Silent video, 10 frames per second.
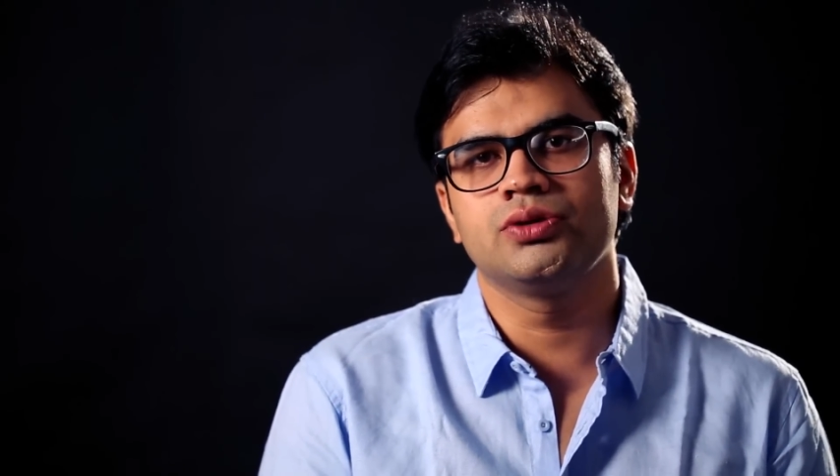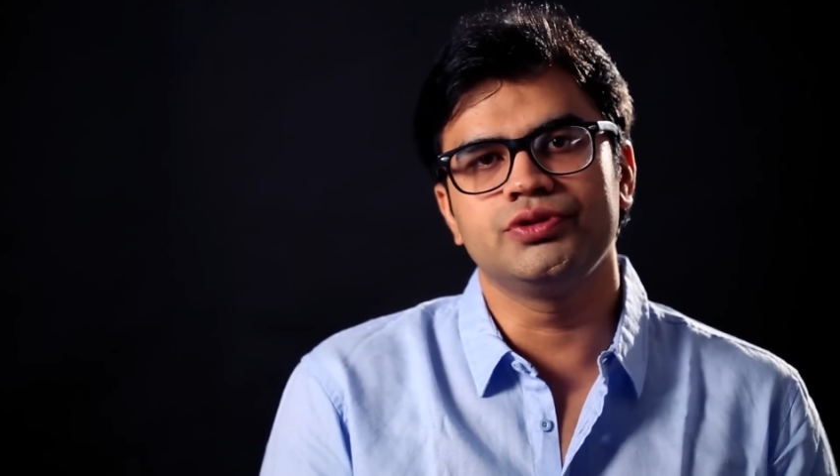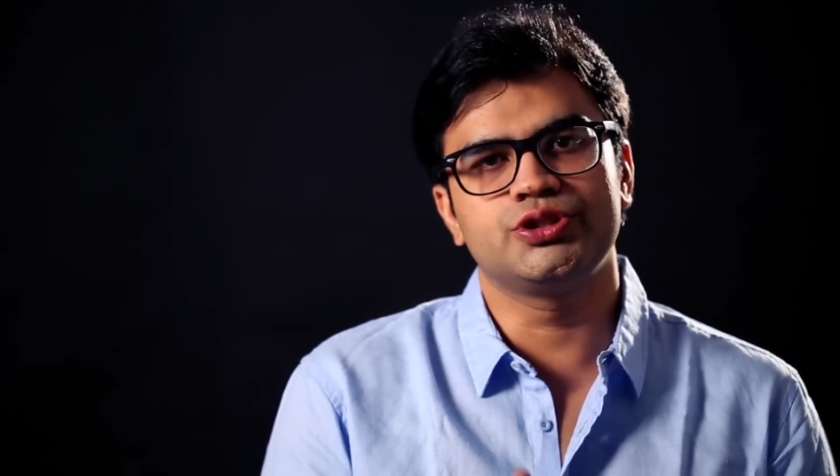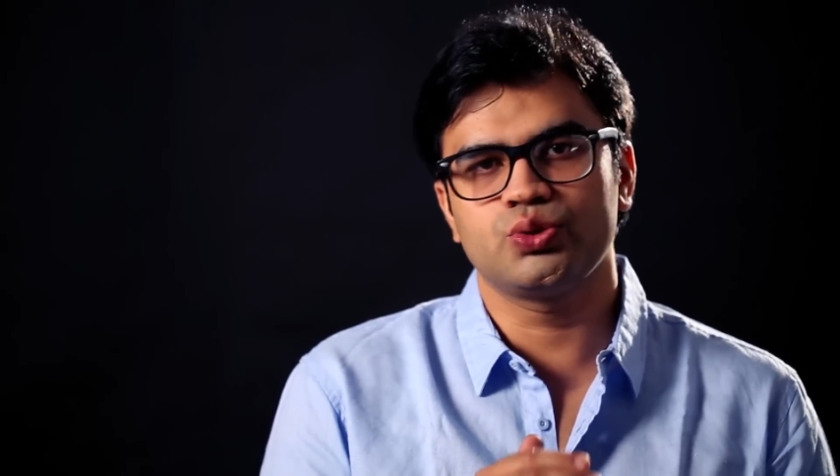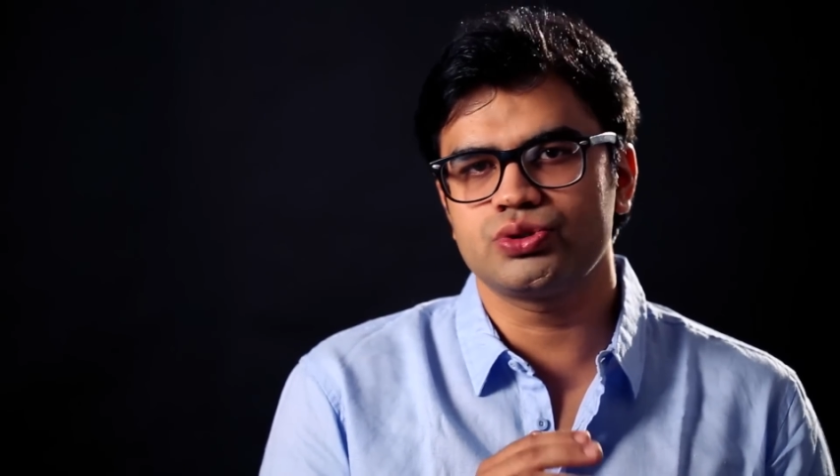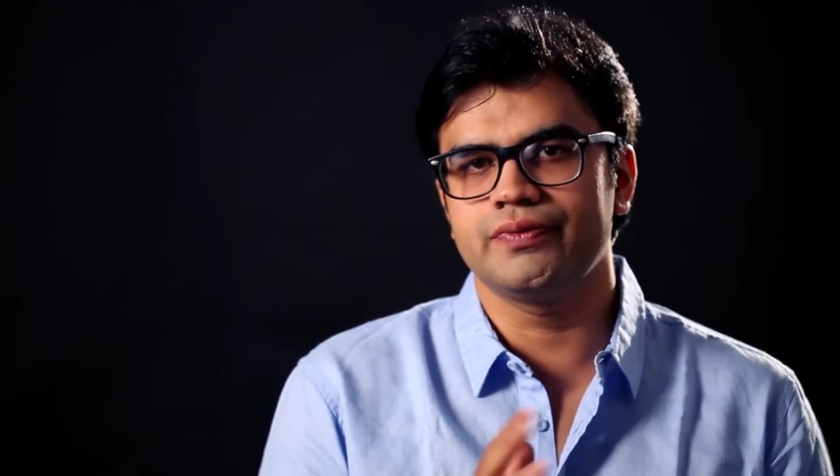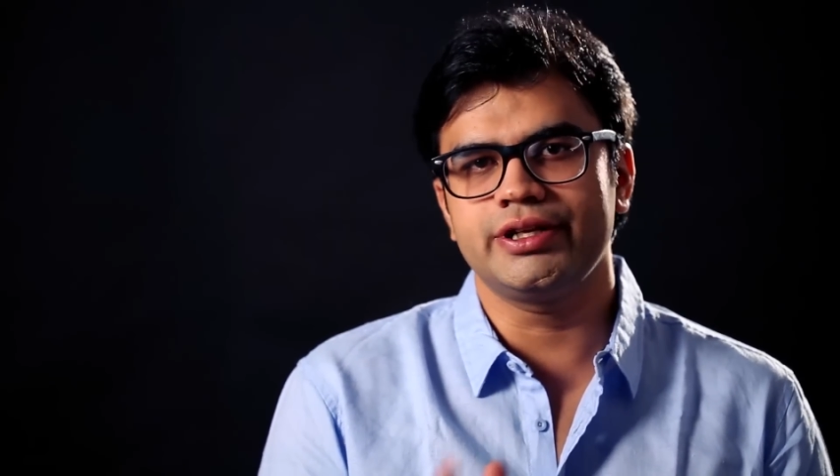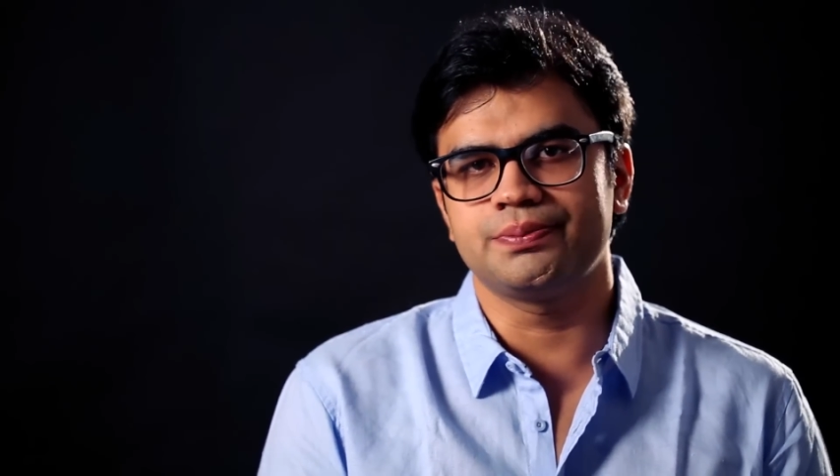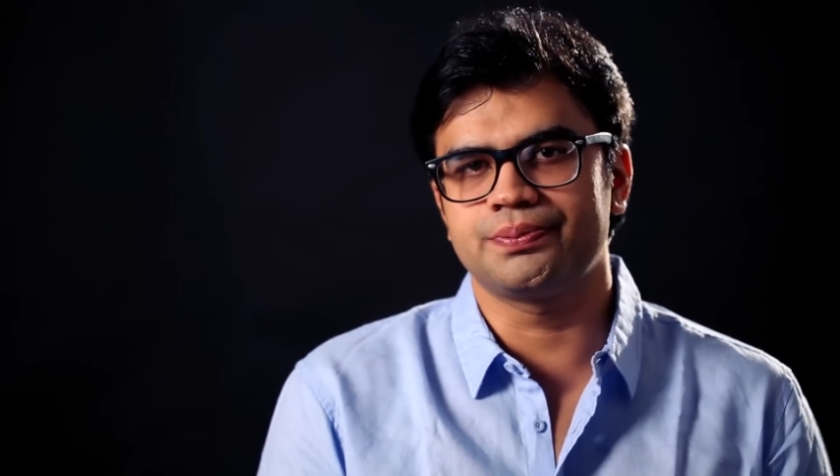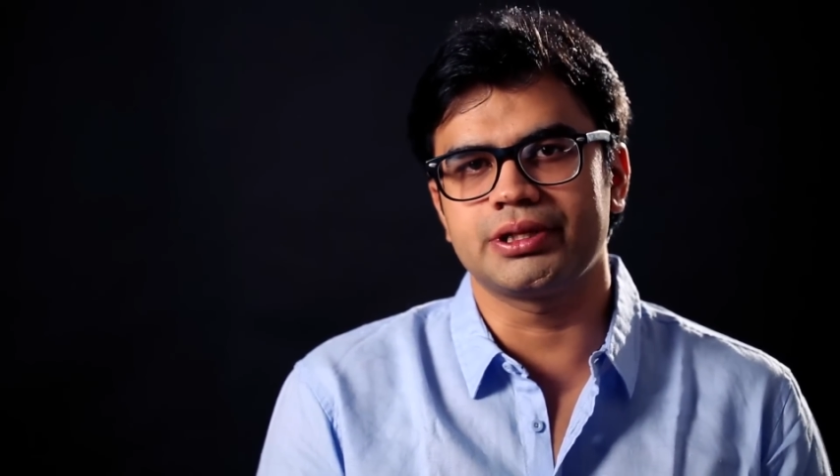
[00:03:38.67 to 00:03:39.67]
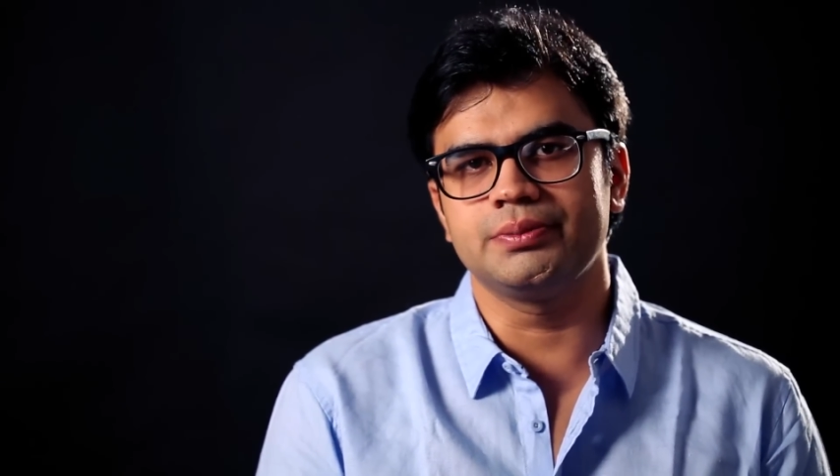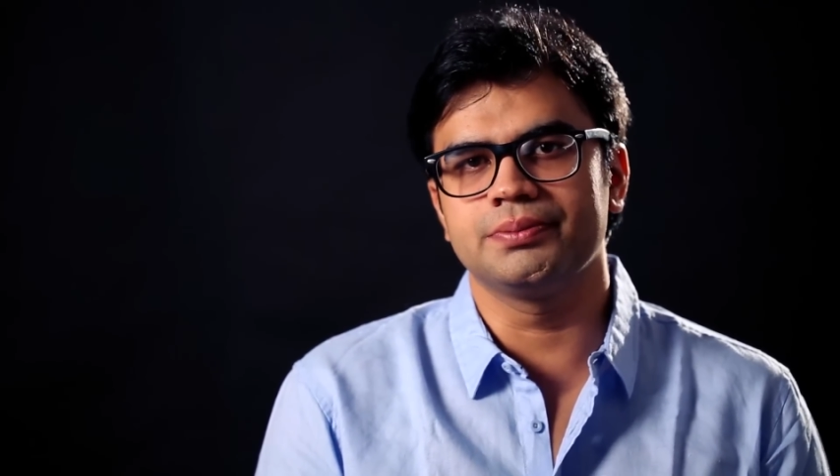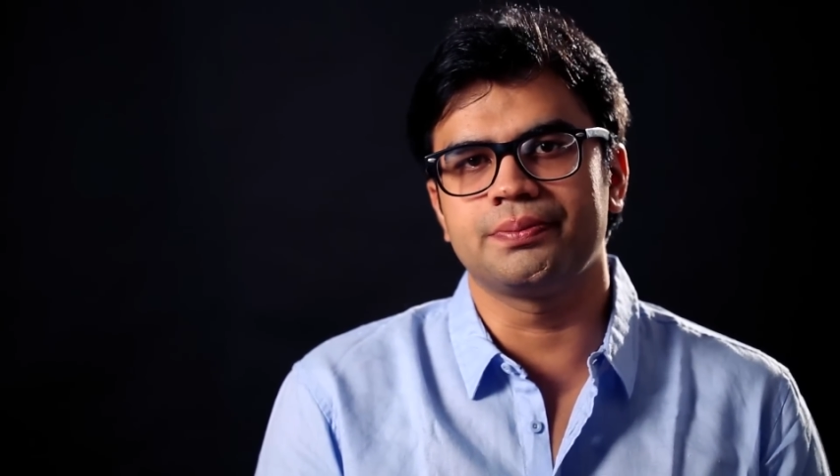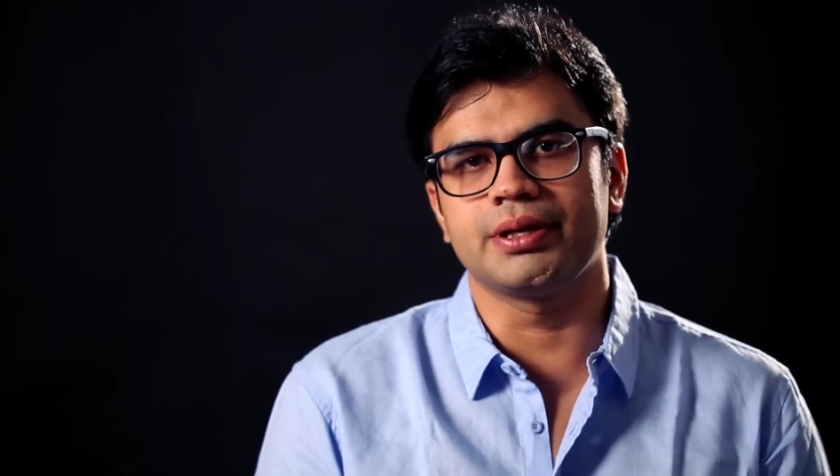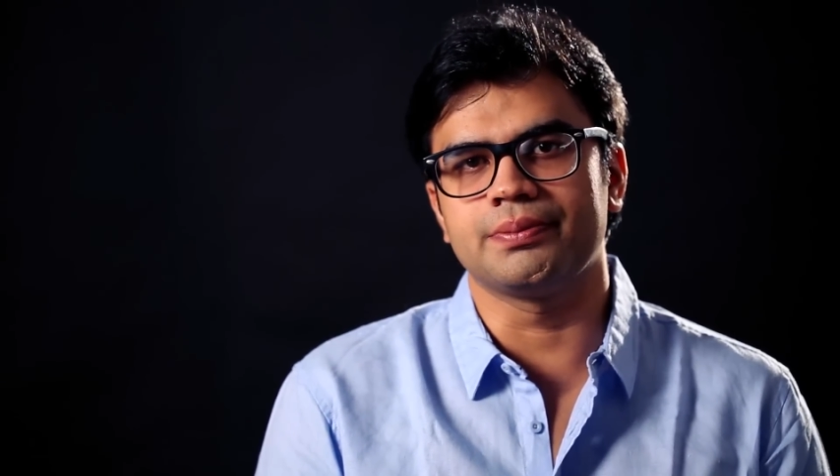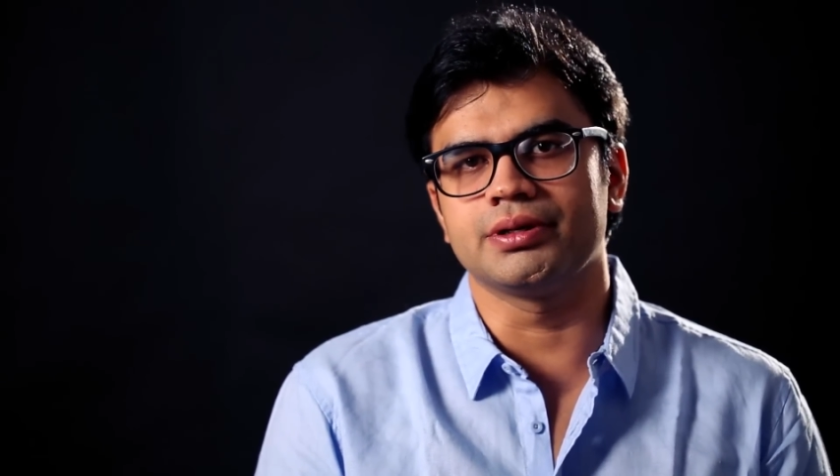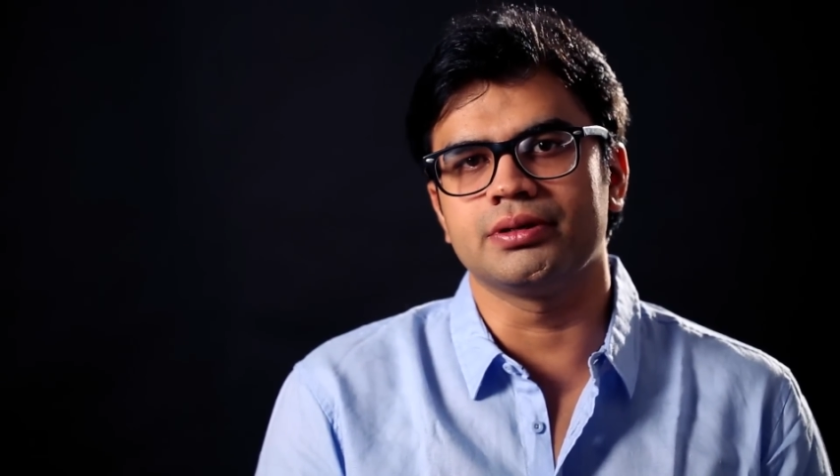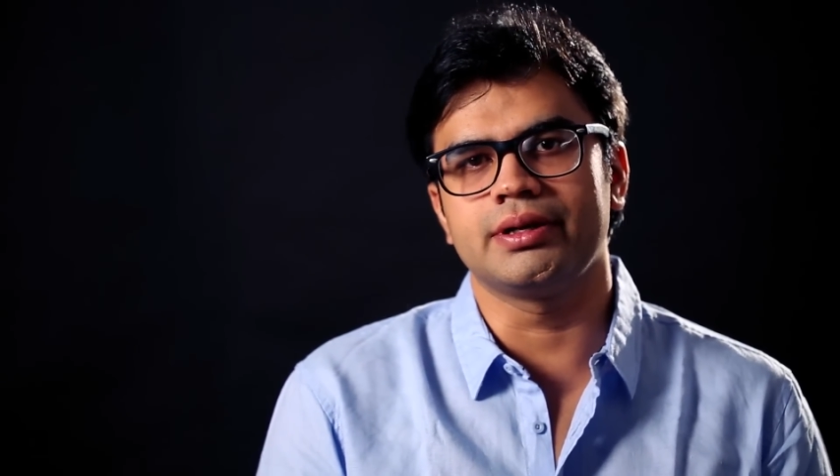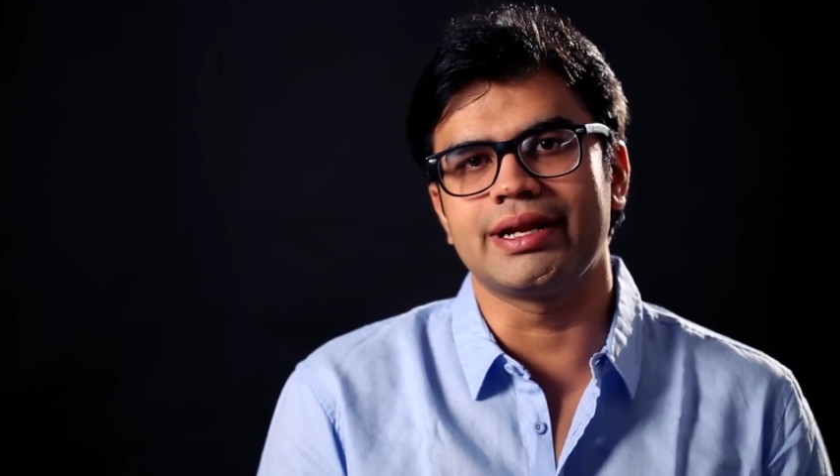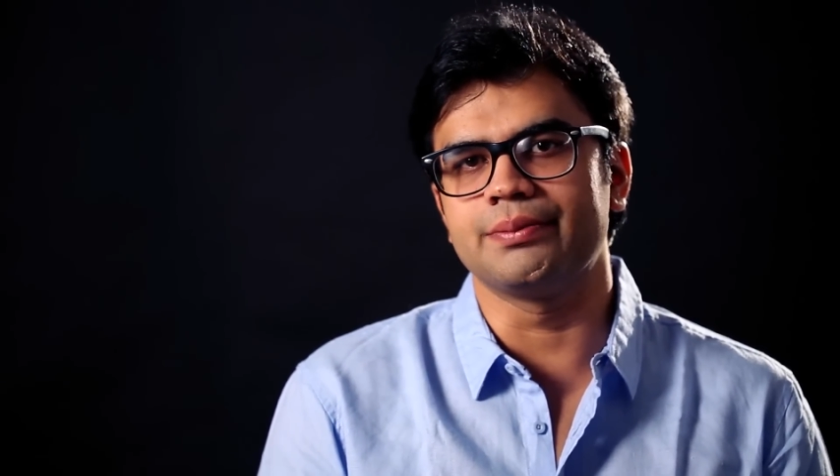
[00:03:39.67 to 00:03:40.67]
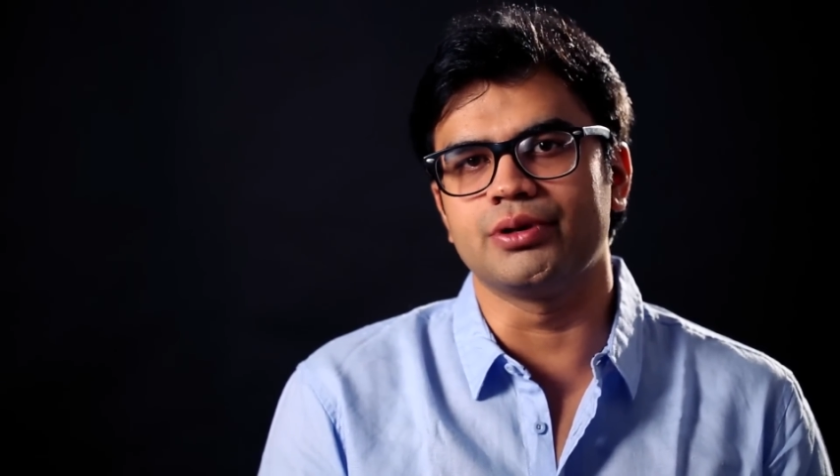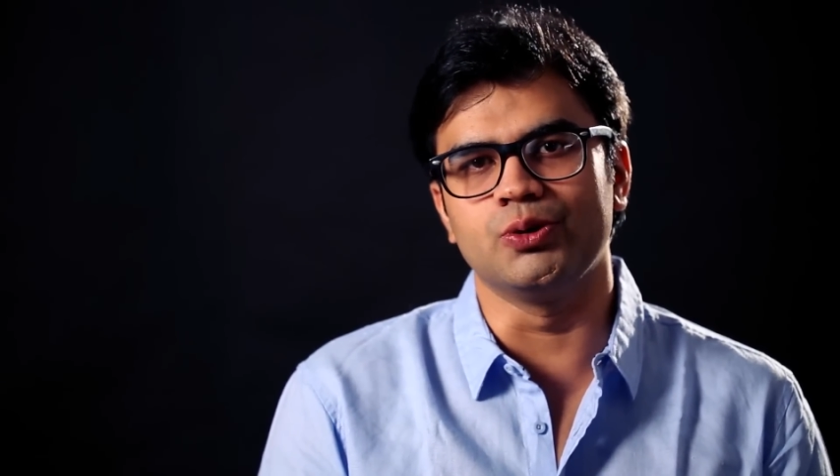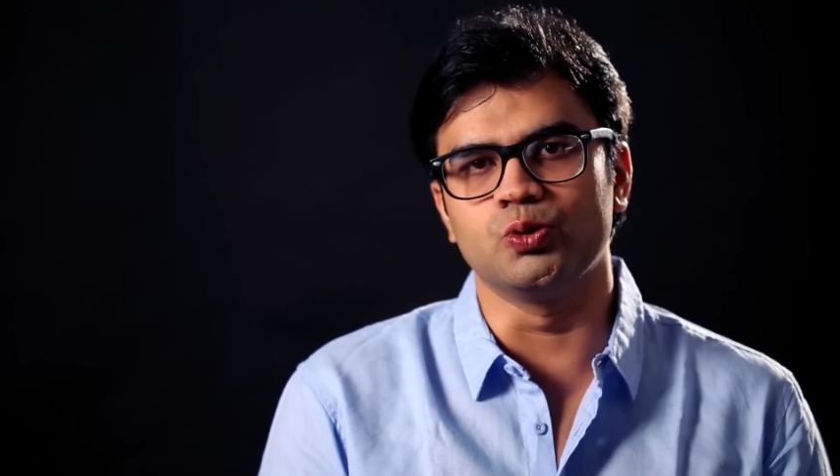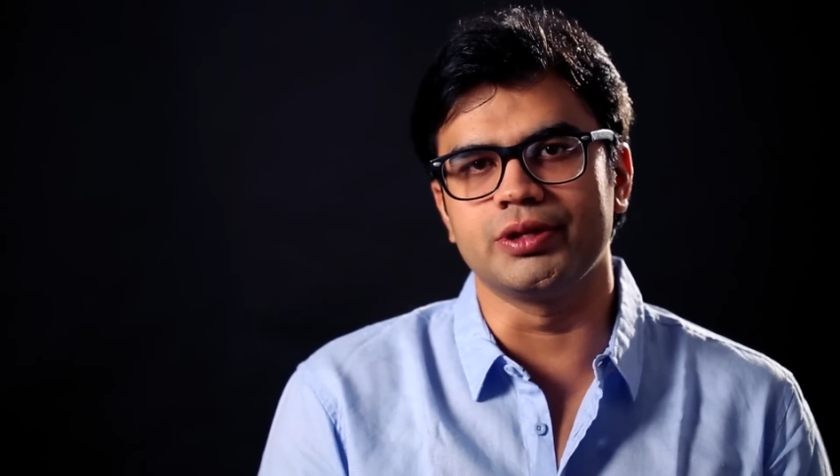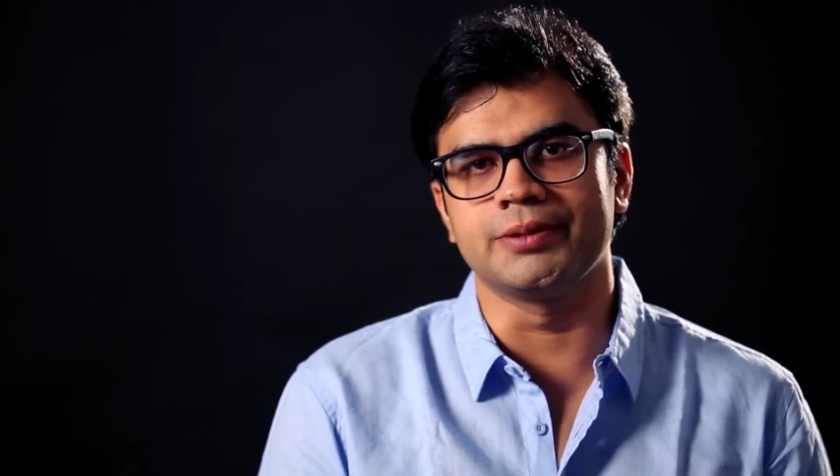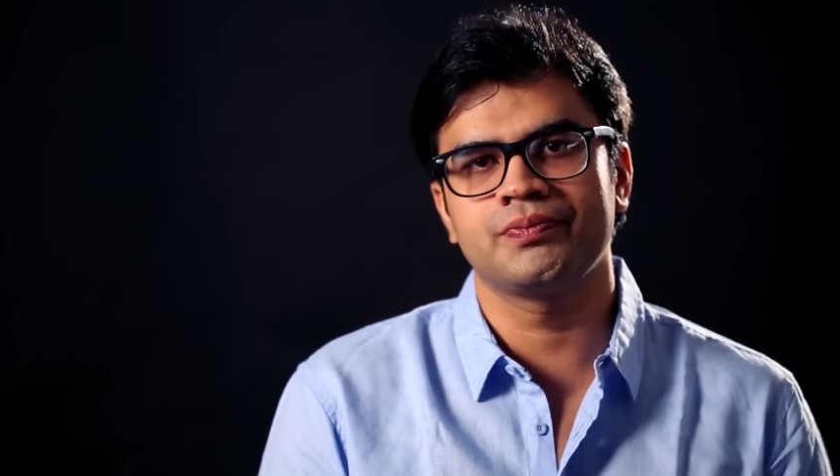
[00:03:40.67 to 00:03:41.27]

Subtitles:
we chose a very premium paper named Lumi.